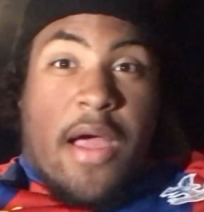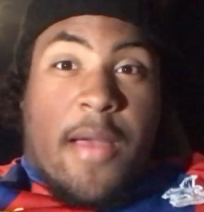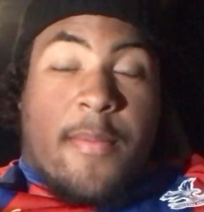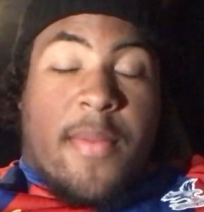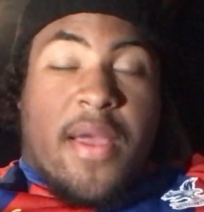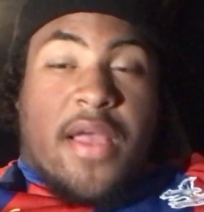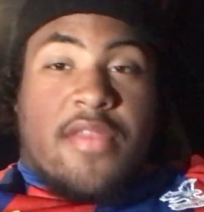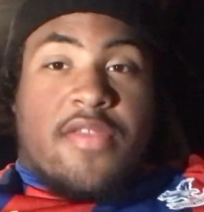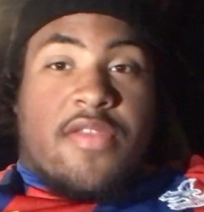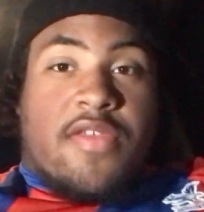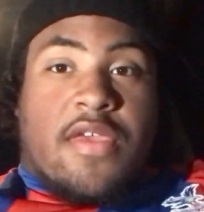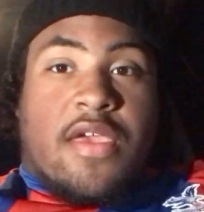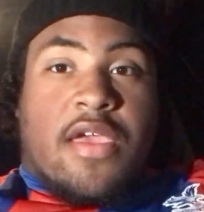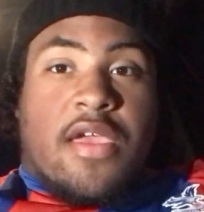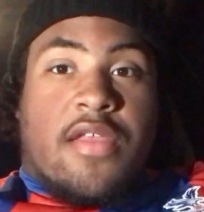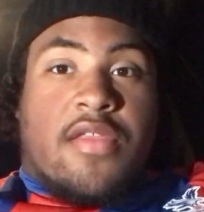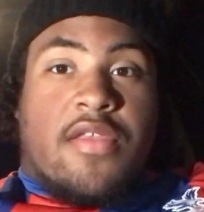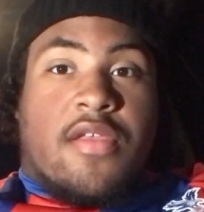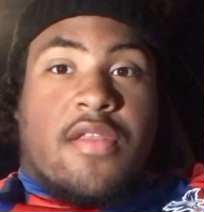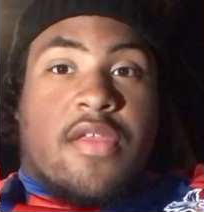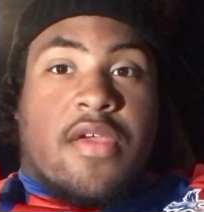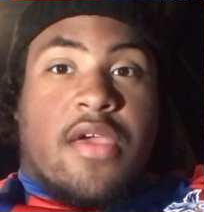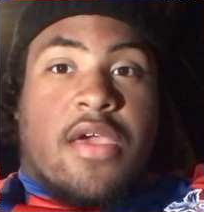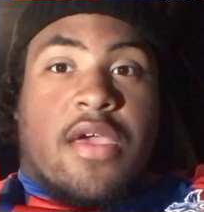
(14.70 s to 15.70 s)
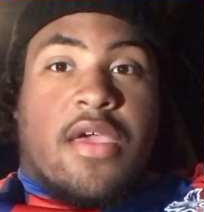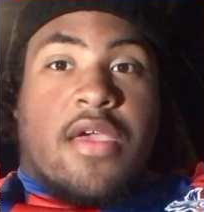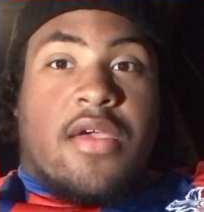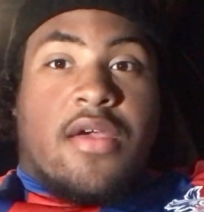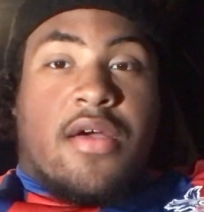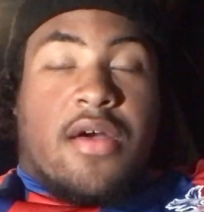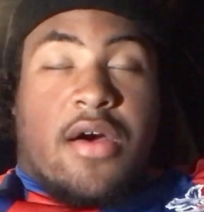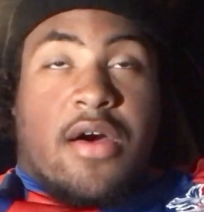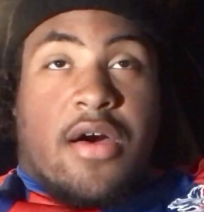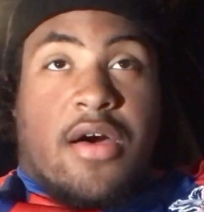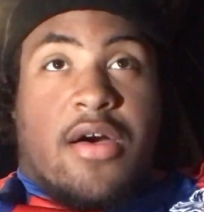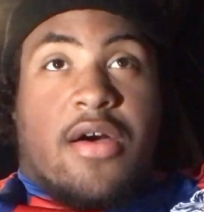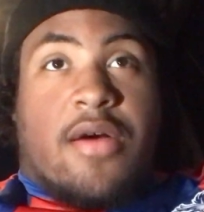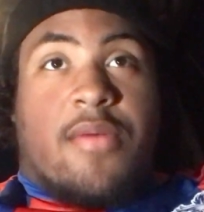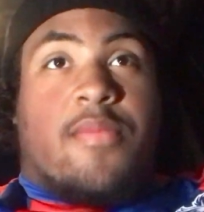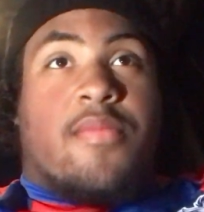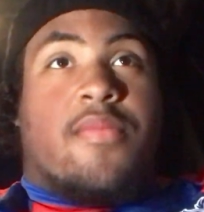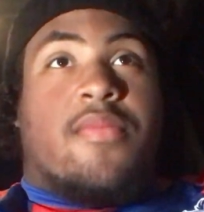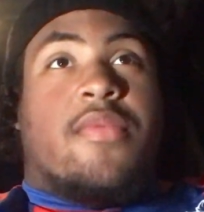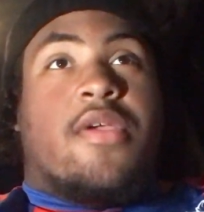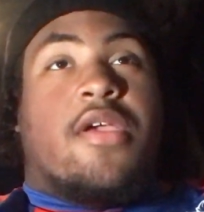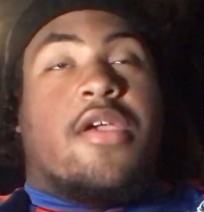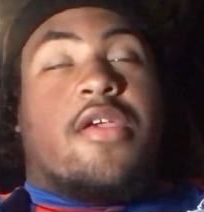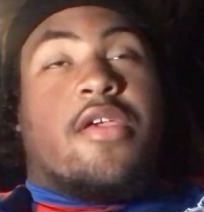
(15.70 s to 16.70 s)
Man City today.
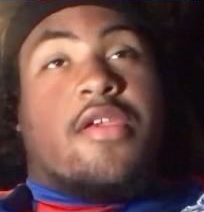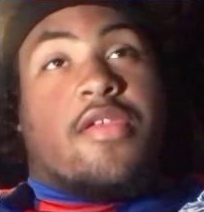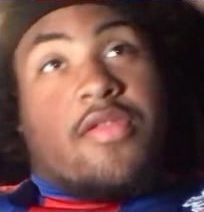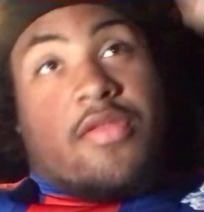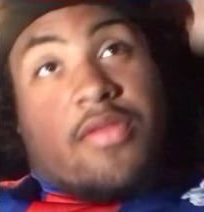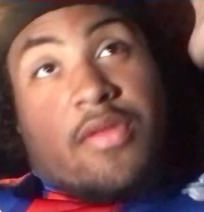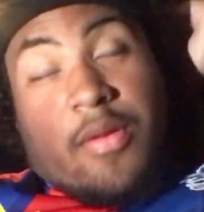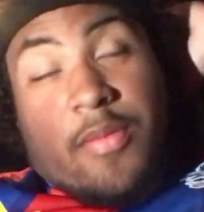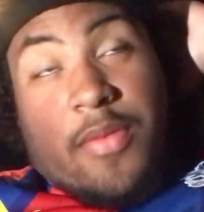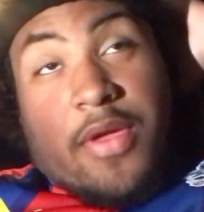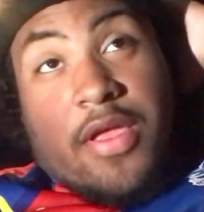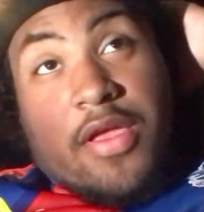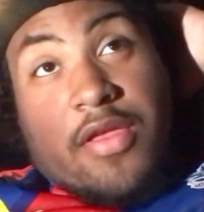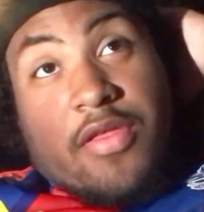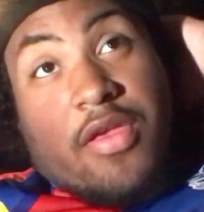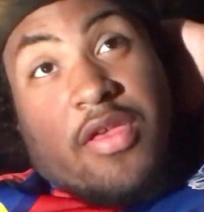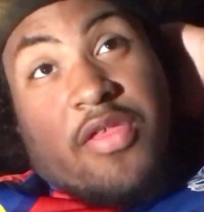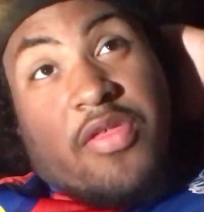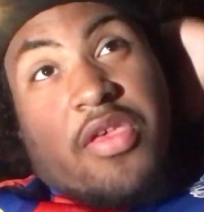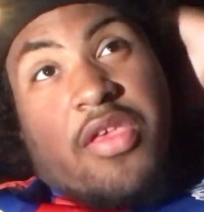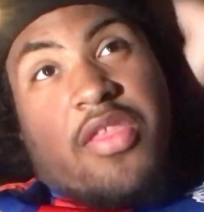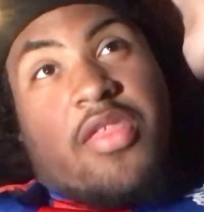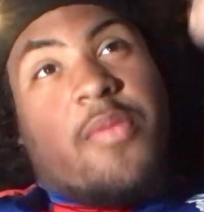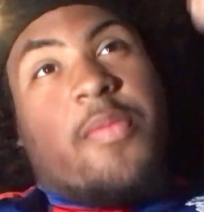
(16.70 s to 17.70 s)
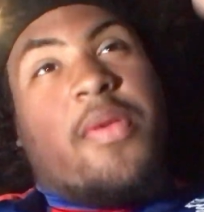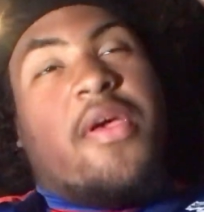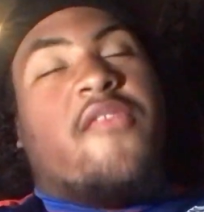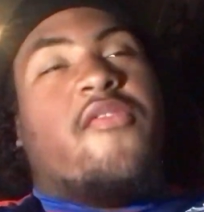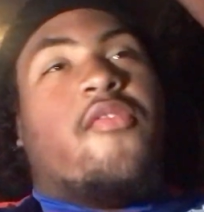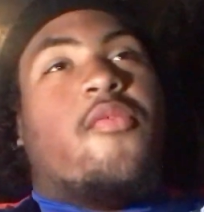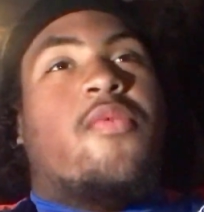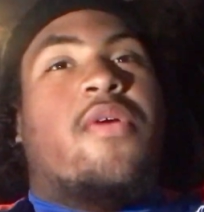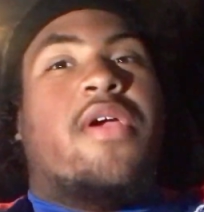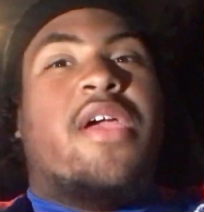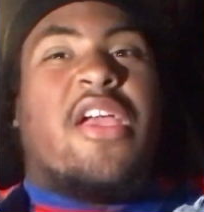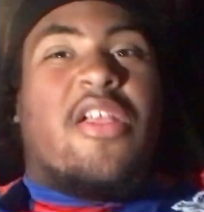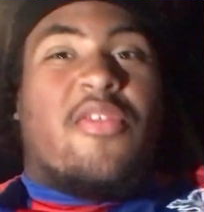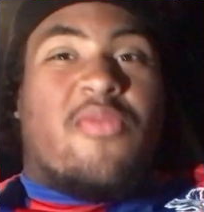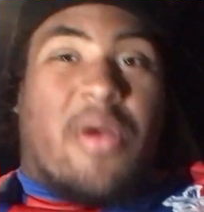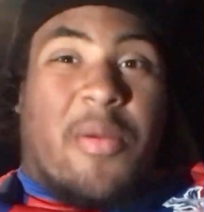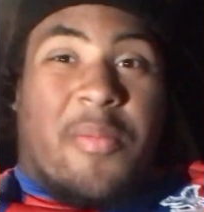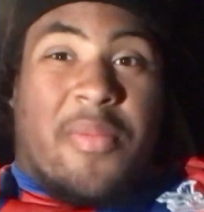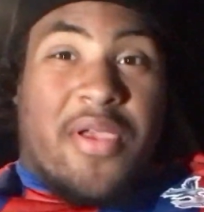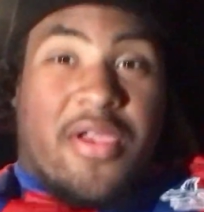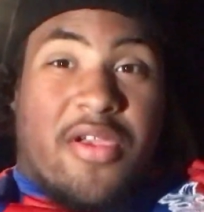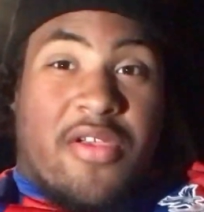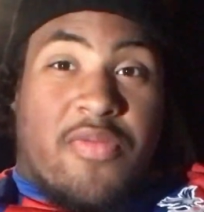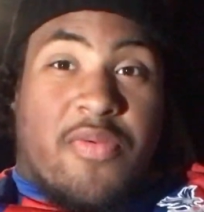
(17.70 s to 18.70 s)
It's a bit of a weird one
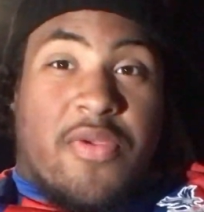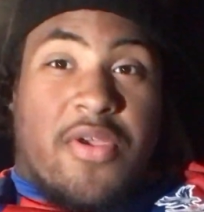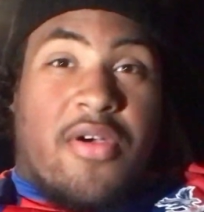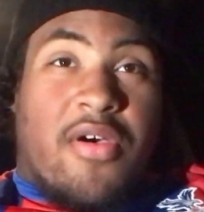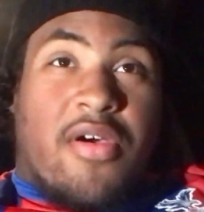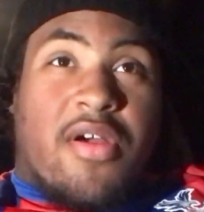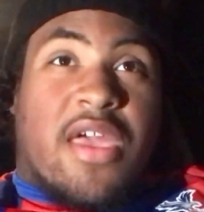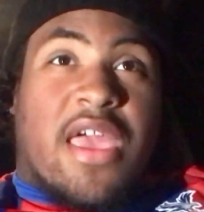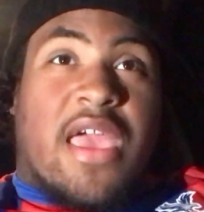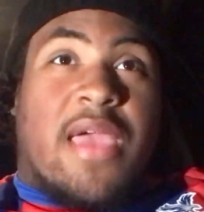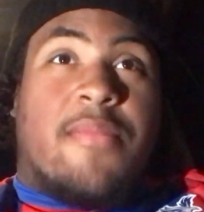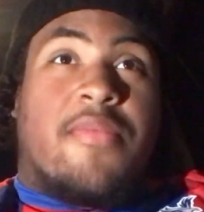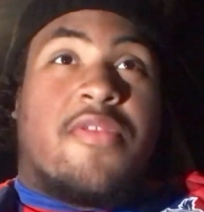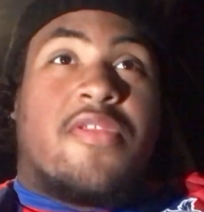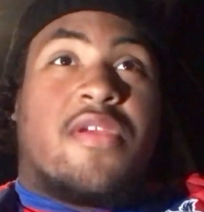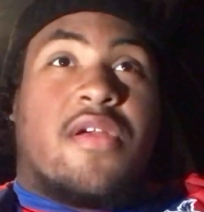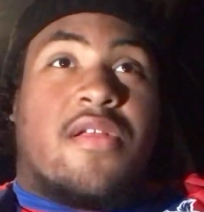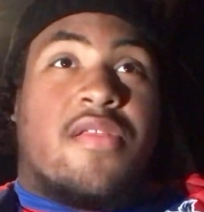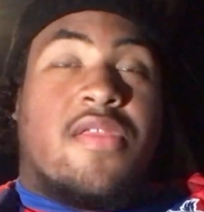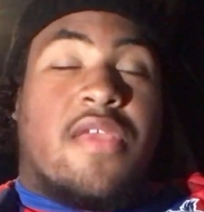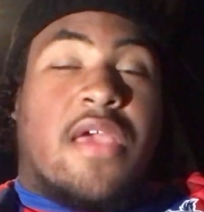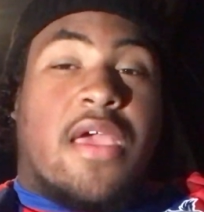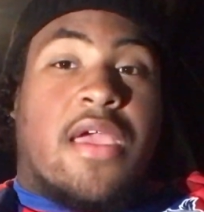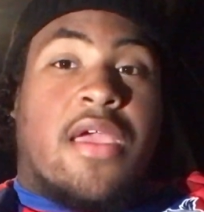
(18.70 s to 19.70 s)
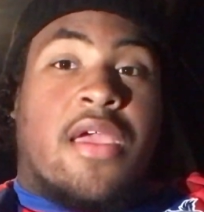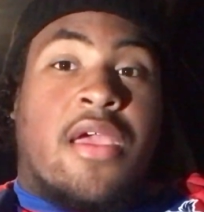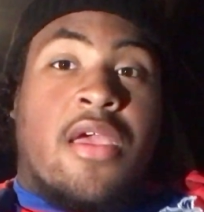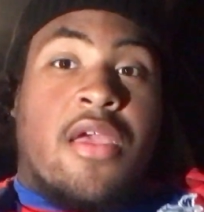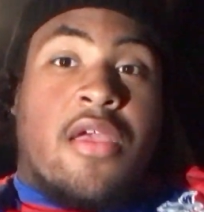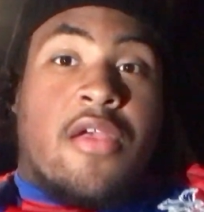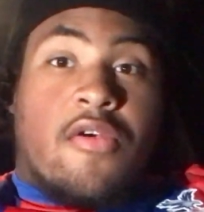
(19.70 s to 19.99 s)
because we got a game Sunday,